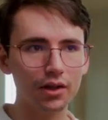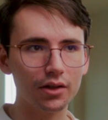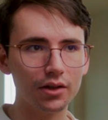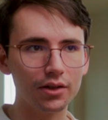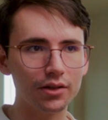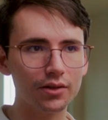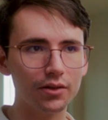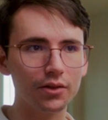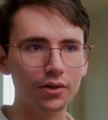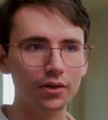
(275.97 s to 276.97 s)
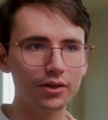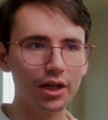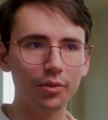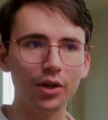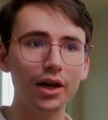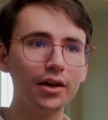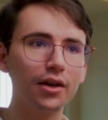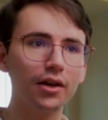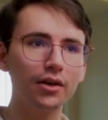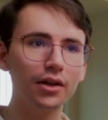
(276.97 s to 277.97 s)
click on this little table
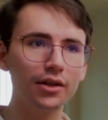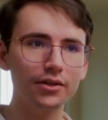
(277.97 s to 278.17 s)
icon,